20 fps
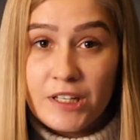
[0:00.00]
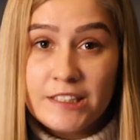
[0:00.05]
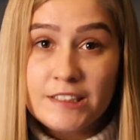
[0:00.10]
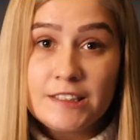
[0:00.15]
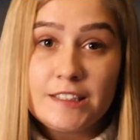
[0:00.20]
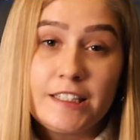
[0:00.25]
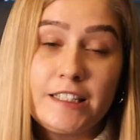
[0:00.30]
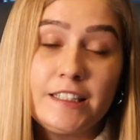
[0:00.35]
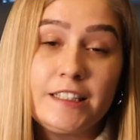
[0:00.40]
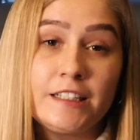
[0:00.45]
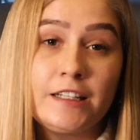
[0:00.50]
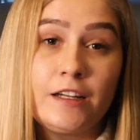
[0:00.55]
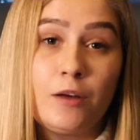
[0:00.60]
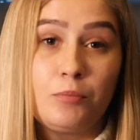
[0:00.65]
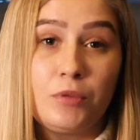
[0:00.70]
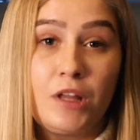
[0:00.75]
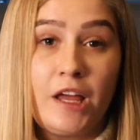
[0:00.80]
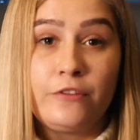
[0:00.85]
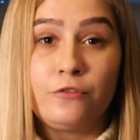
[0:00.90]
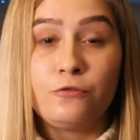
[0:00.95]
he can
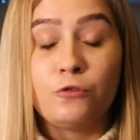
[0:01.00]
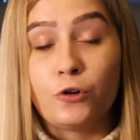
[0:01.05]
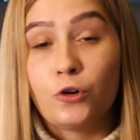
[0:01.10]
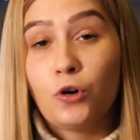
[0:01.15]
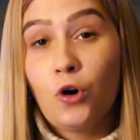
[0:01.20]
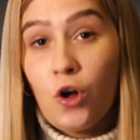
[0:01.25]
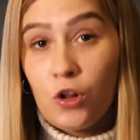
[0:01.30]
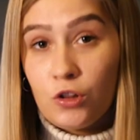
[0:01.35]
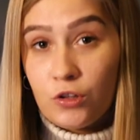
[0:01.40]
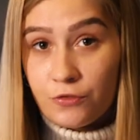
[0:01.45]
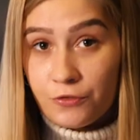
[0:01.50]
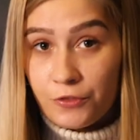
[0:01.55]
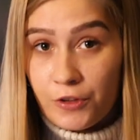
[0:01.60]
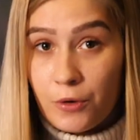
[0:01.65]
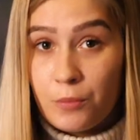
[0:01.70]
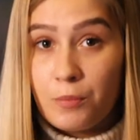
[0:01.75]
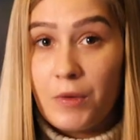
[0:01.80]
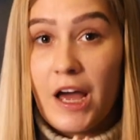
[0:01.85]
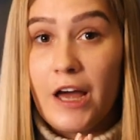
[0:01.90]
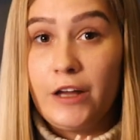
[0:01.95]
apply for all of
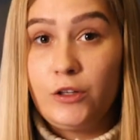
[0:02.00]
them at